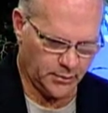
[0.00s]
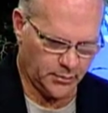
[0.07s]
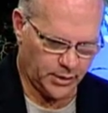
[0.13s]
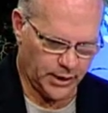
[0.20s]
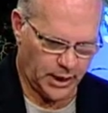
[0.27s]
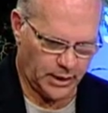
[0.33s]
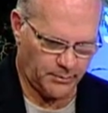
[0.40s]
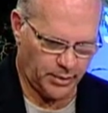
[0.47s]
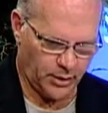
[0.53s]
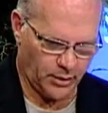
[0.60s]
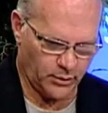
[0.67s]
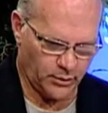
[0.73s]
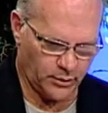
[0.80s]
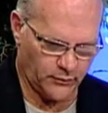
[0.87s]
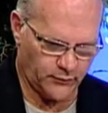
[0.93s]
Planned
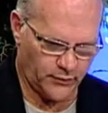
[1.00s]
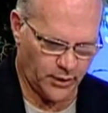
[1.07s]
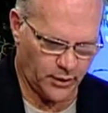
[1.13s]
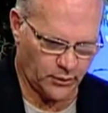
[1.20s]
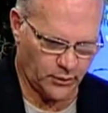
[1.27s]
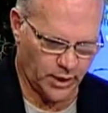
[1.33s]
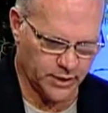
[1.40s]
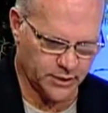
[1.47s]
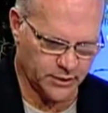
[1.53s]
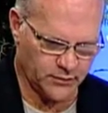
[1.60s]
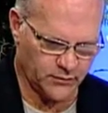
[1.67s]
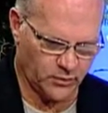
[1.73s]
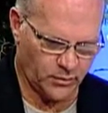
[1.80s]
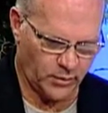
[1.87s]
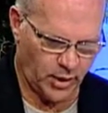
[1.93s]
Parenthood Federation
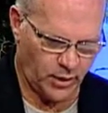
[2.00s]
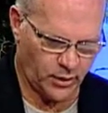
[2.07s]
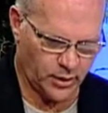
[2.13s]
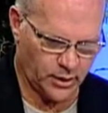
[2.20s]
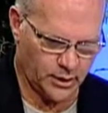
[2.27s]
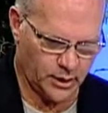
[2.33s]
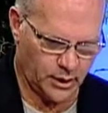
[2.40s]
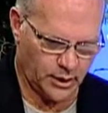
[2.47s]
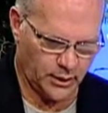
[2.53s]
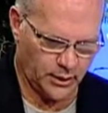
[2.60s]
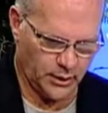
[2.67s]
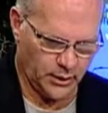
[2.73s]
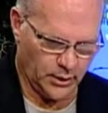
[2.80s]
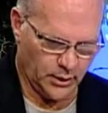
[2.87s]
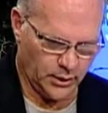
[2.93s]
of America,
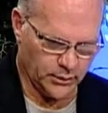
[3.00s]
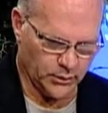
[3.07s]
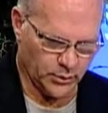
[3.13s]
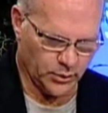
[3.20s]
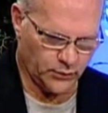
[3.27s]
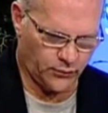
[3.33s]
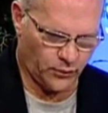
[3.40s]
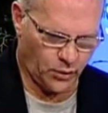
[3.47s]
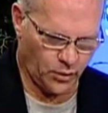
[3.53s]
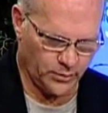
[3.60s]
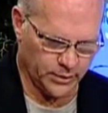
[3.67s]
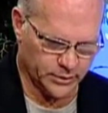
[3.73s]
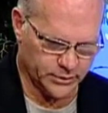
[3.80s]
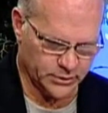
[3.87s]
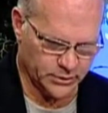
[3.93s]
the
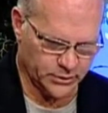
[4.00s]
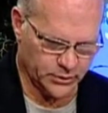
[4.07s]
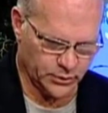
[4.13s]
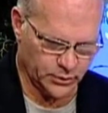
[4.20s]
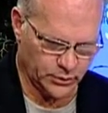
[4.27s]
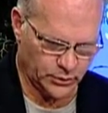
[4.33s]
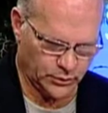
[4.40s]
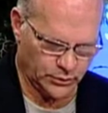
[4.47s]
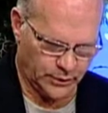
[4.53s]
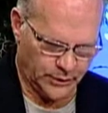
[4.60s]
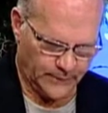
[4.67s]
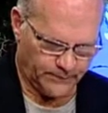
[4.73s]
Reform Institute.